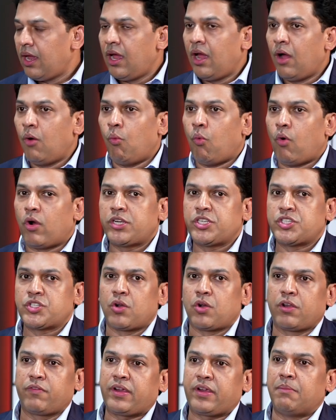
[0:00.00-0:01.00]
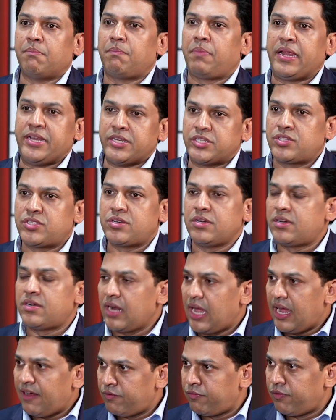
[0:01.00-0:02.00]
what sort of complaints to
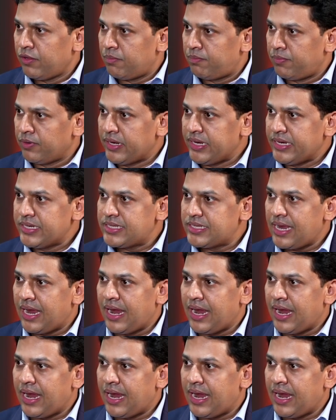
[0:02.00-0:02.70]
draft for the police,